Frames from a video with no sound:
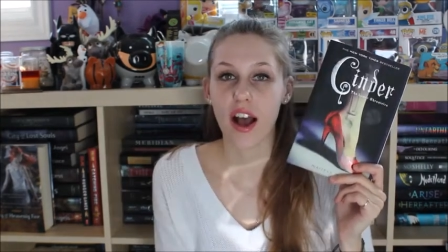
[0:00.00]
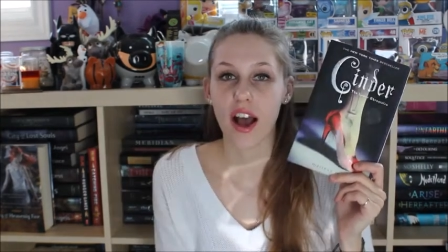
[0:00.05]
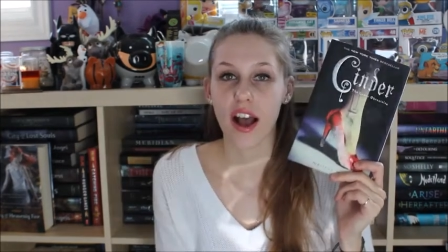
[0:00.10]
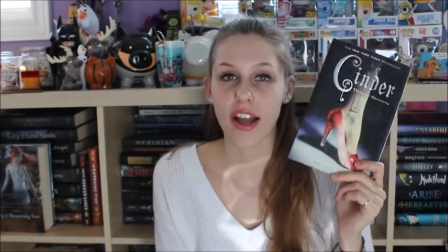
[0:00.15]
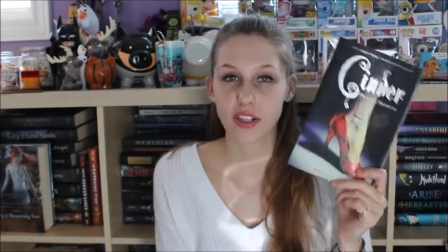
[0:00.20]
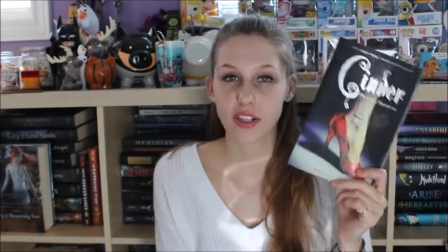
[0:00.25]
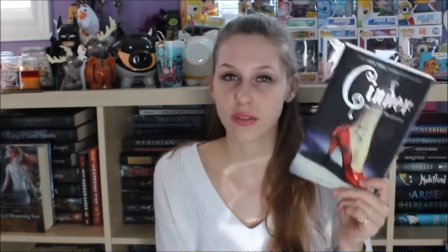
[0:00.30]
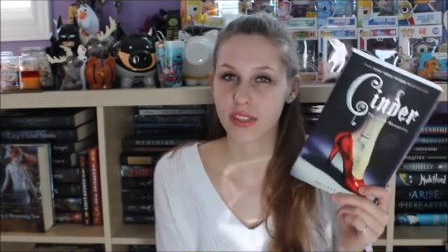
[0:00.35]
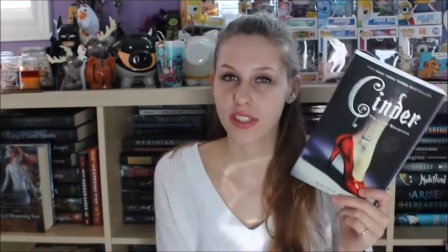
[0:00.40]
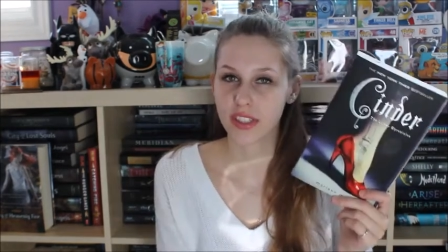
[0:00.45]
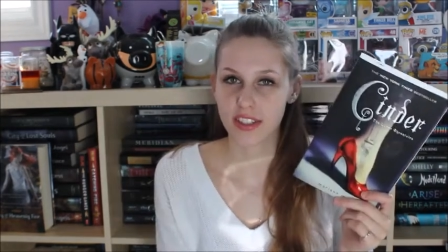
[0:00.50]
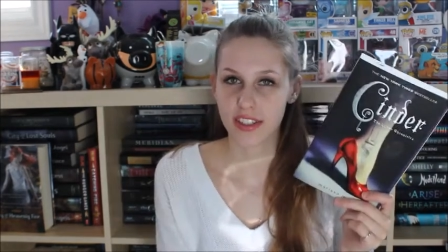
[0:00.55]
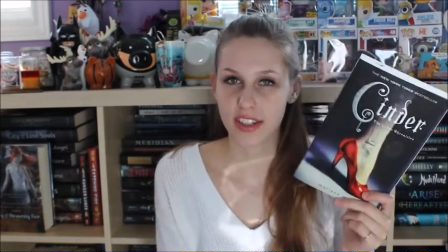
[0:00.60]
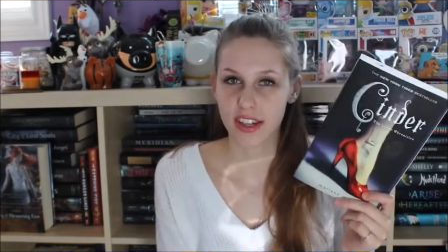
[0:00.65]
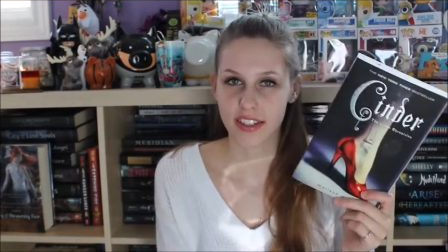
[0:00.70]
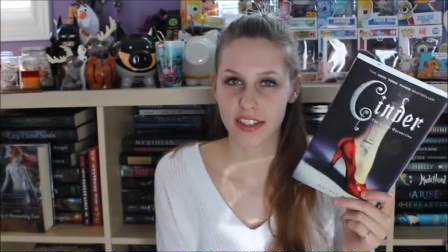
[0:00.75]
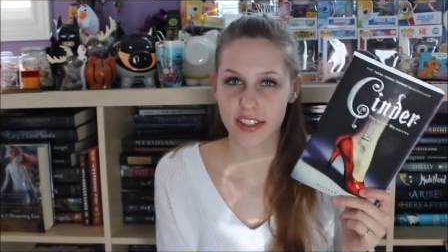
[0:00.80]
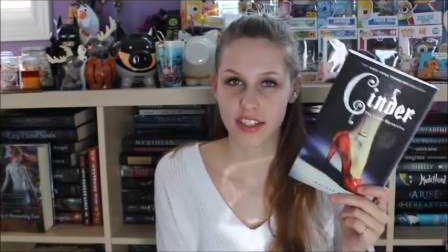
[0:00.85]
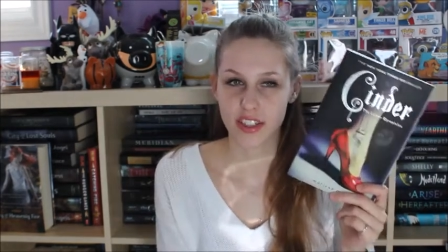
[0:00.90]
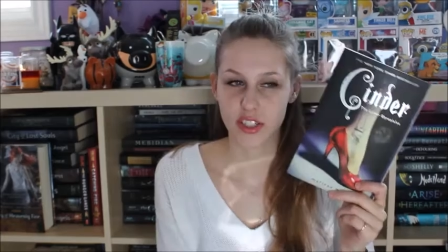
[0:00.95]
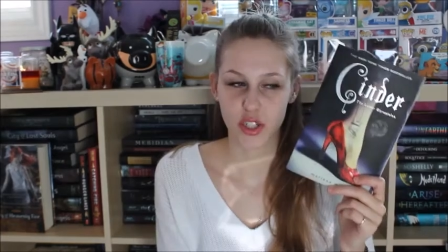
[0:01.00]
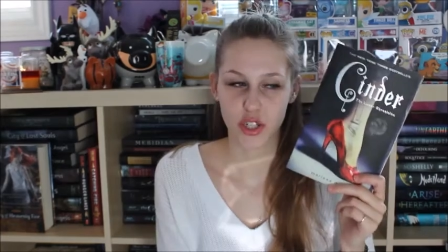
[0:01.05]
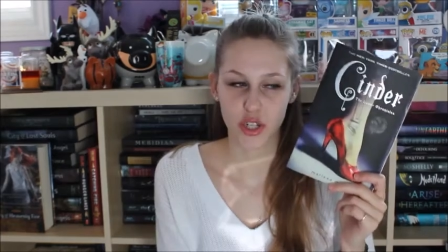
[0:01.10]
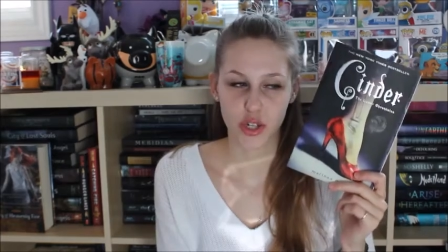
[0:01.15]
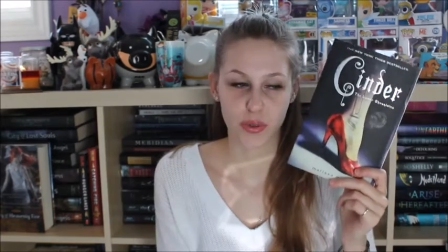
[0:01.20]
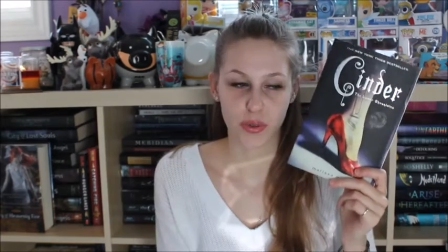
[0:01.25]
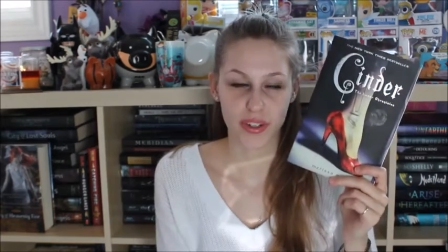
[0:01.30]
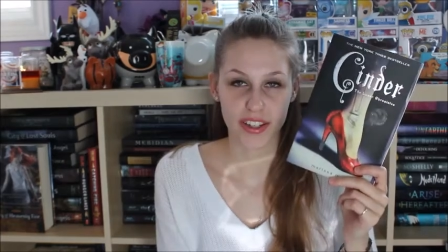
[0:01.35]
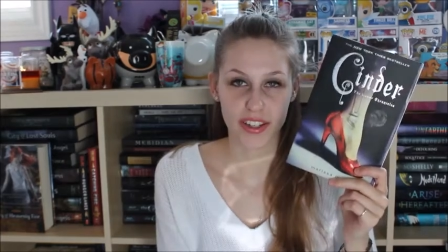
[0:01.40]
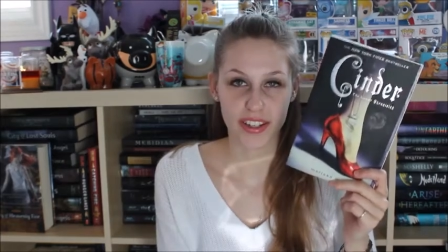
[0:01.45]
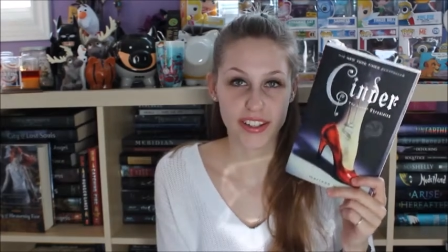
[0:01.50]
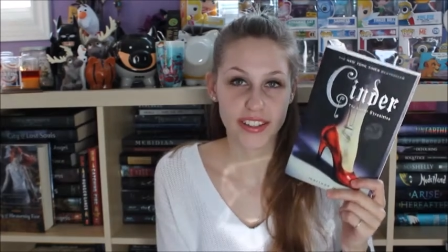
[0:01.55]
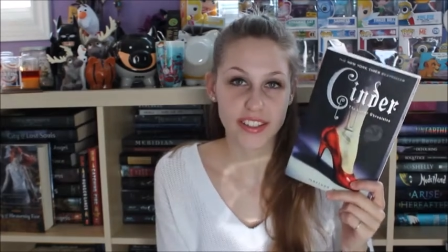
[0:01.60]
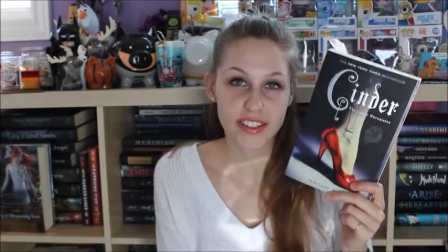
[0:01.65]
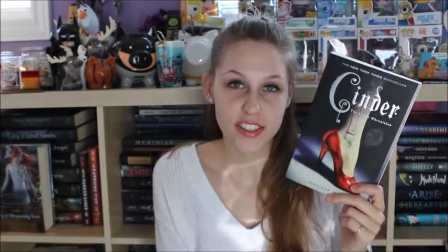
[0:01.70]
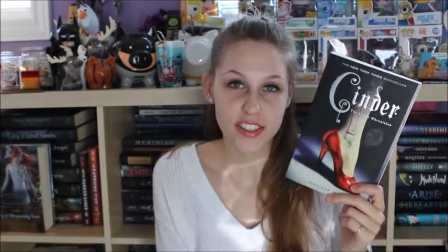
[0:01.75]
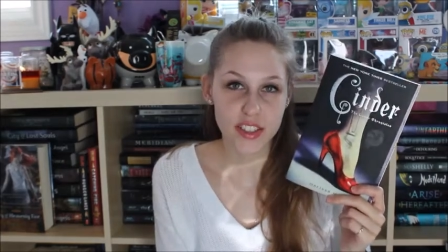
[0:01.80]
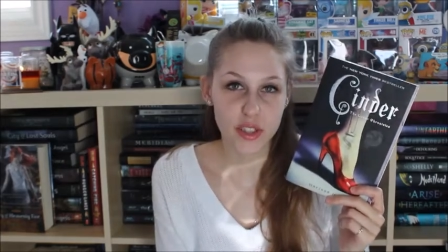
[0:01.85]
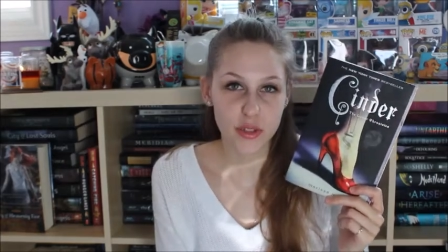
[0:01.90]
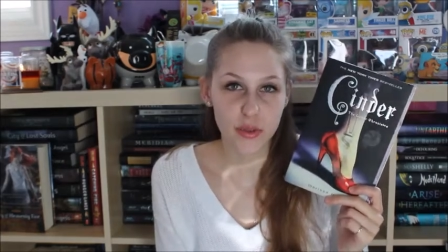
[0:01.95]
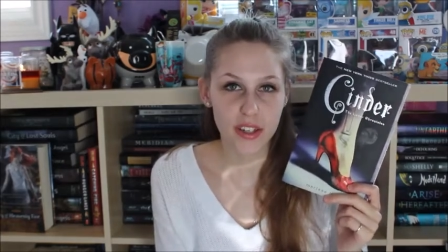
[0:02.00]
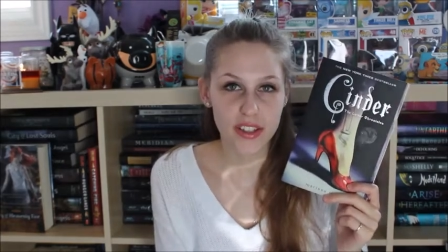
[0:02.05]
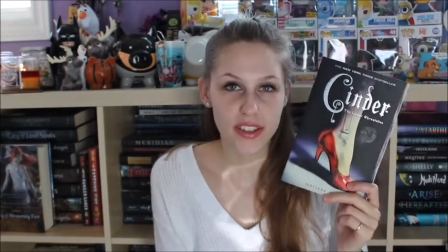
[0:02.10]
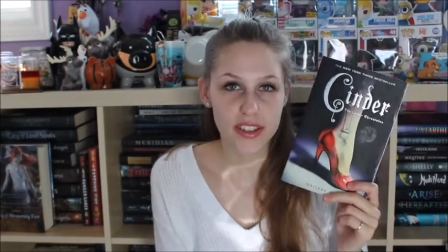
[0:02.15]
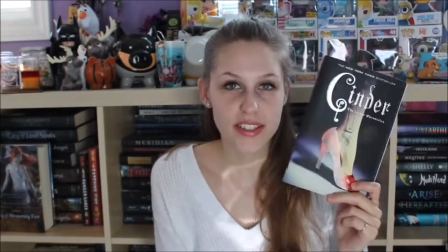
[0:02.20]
I don't really think I need to go into what